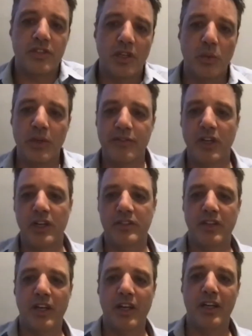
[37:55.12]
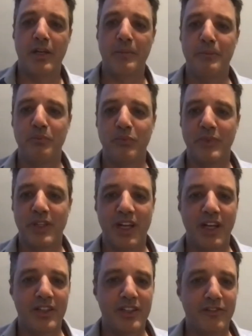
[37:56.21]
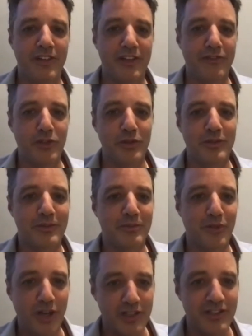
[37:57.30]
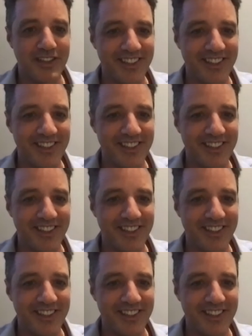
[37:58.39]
we've got a Kerfuffle price.